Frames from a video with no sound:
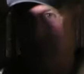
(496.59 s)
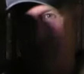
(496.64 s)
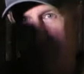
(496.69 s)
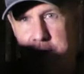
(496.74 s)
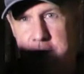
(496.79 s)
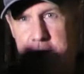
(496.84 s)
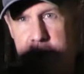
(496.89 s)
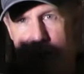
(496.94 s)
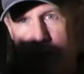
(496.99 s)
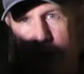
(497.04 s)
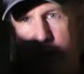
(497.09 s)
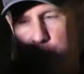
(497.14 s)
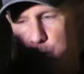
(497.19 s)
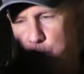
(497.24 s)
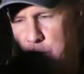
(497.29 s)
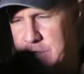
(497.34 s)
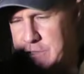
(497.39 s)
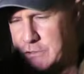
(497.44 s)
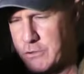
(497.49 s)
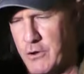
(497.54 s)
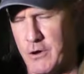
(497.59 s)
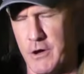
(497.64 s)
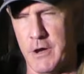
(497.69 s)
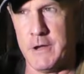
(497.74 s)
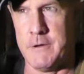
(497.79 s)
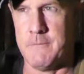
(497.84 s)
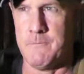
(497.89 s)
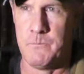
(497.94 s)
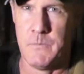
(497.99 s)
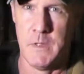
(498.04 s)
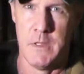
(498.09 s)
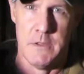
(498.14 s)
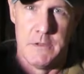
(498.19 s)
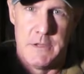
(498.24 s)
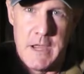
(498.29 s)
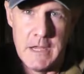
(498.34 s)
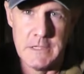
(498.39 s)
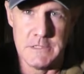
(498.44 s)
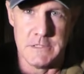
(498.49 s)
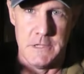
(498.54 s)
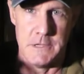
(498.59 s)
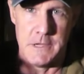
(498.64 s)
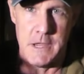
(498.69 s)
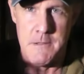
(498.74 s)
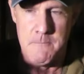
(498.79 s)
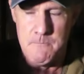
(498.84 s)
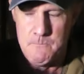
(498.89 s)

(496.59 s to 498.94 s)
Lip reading: is a Ridgeline gunslinger.